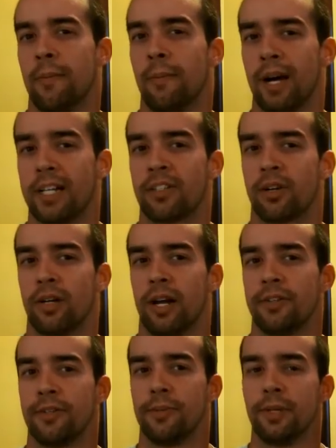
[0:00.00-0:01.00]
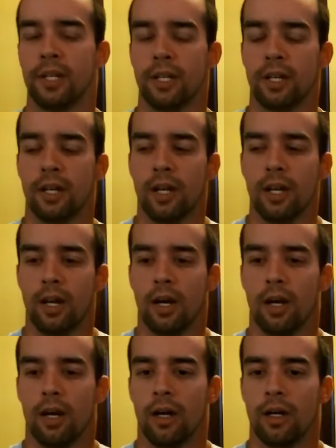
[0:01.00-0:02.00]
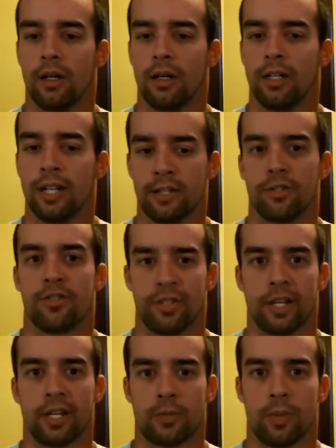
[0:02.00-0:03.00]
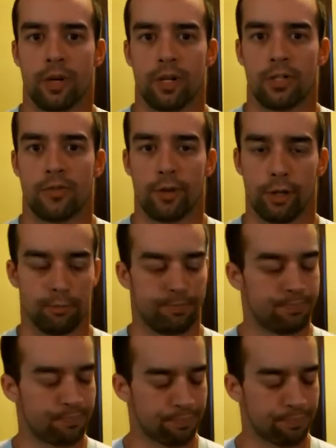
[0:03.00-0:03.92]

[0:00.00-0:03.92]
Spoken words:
It might turn out to be an interesting experience for you.